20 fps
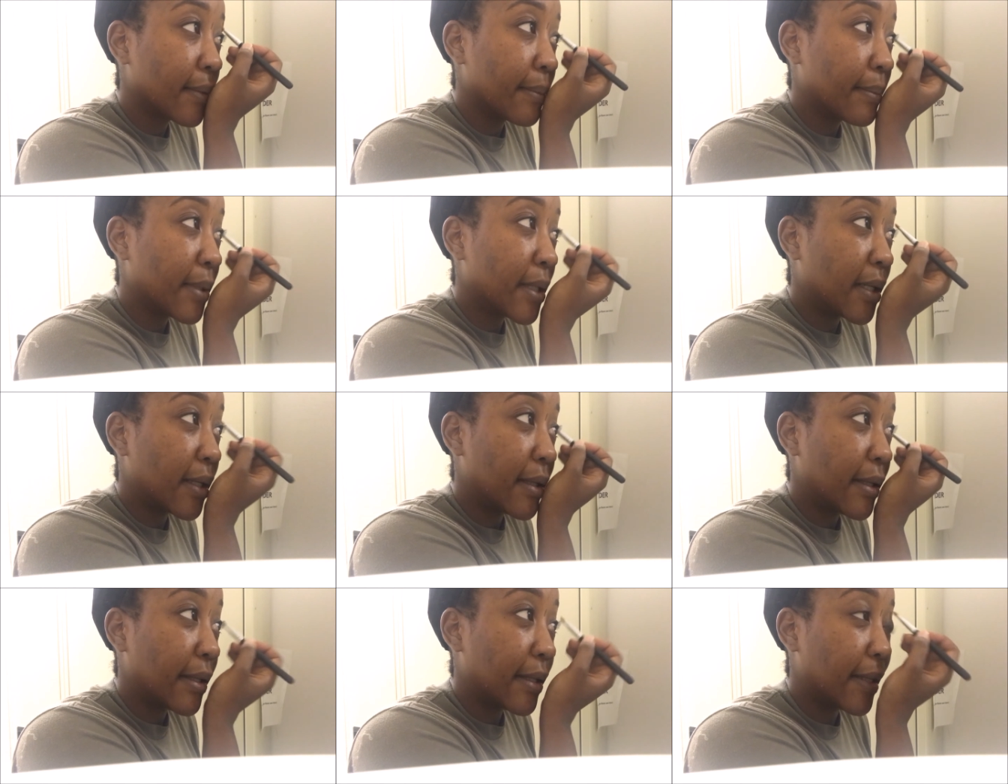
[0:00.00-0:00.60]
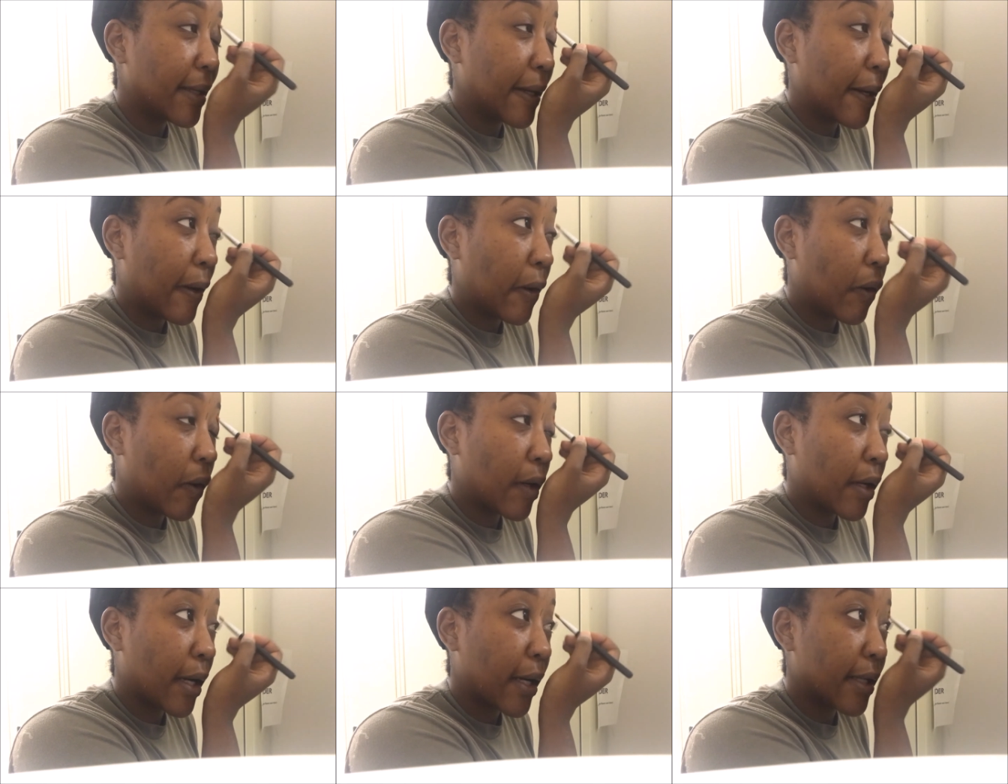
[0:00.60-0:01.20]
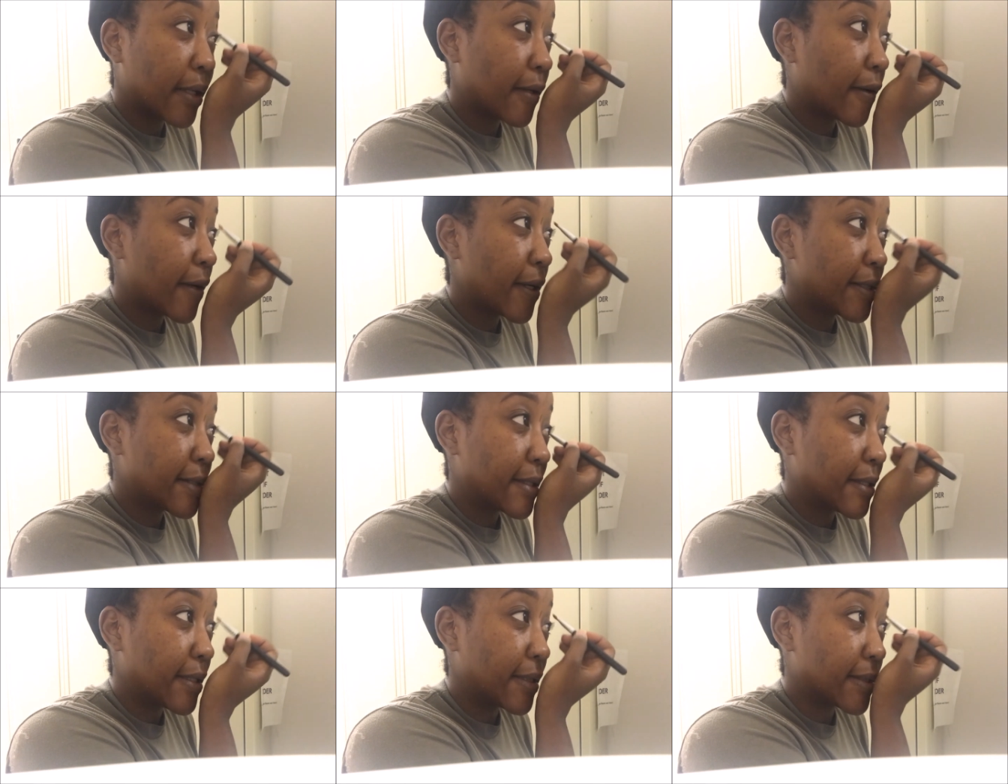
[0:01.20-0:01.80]
But all kind of
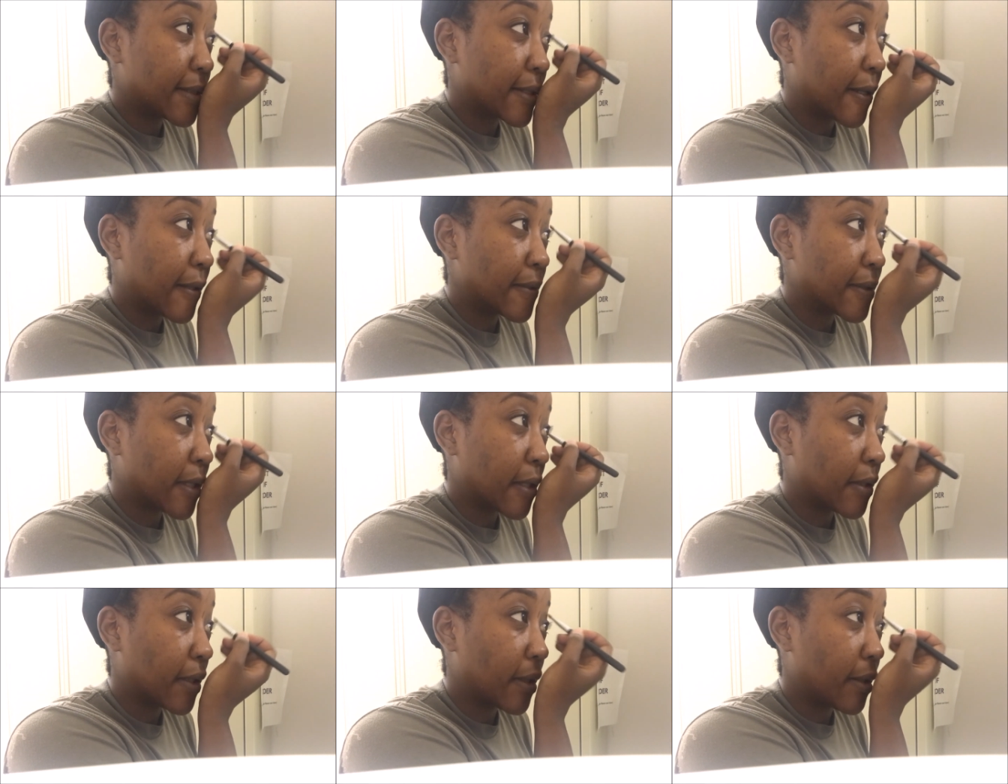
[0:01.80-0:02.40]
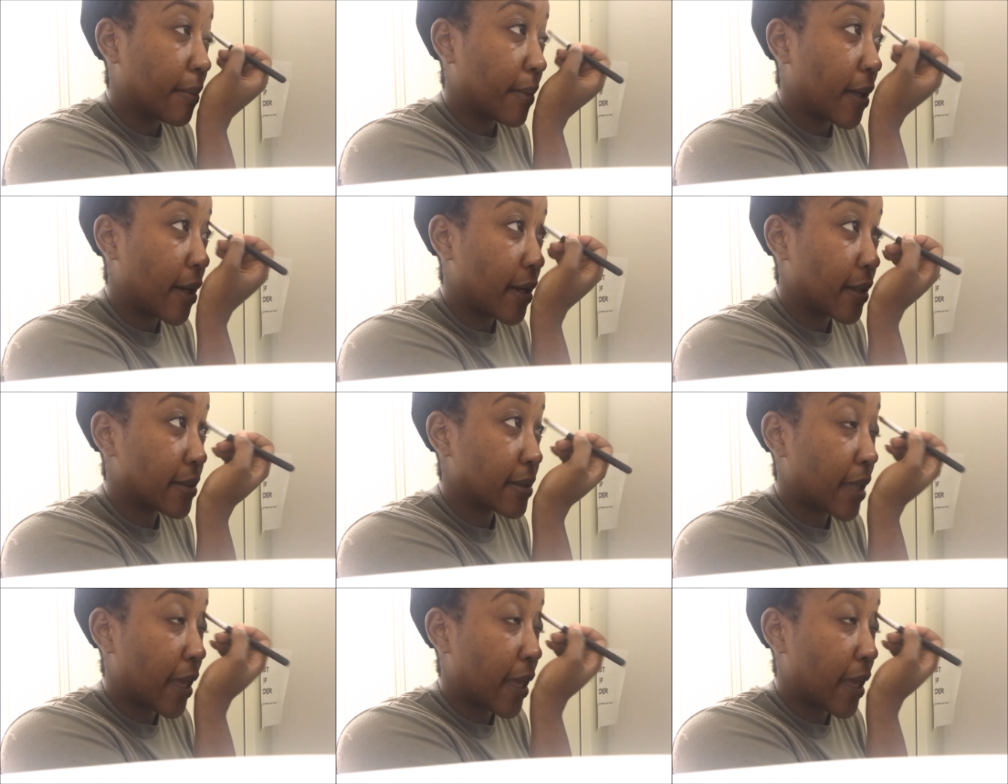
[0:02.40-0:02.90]
craziness goes on in the barracks.